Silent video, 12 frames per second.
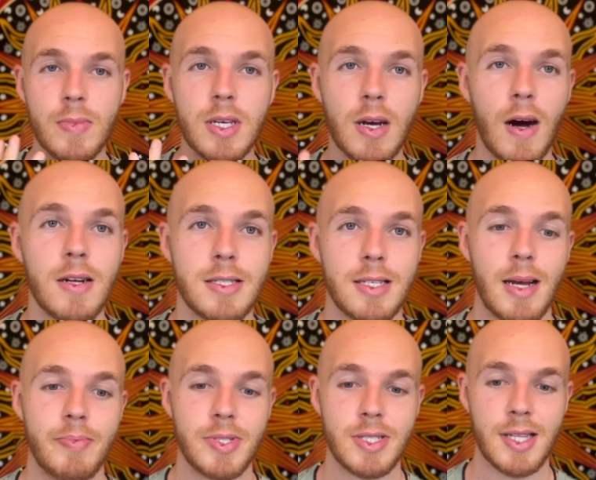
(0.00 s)

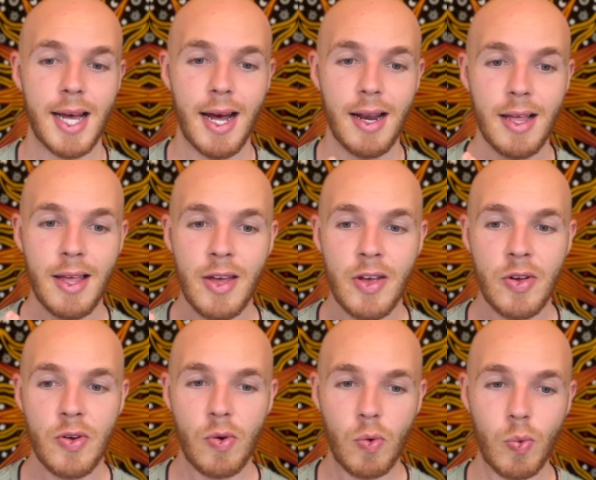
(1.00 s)
concept that
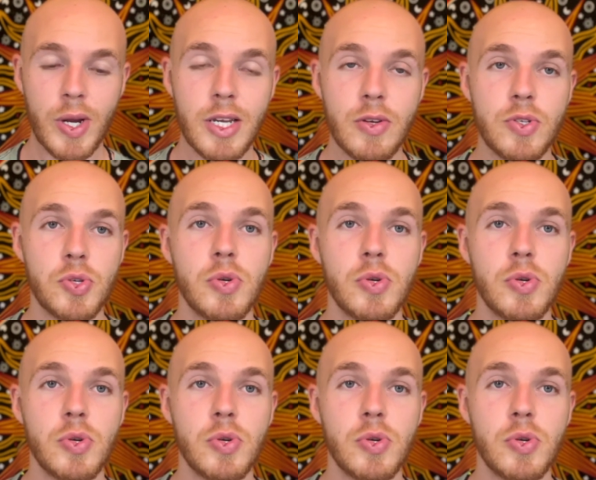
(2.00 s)
when you do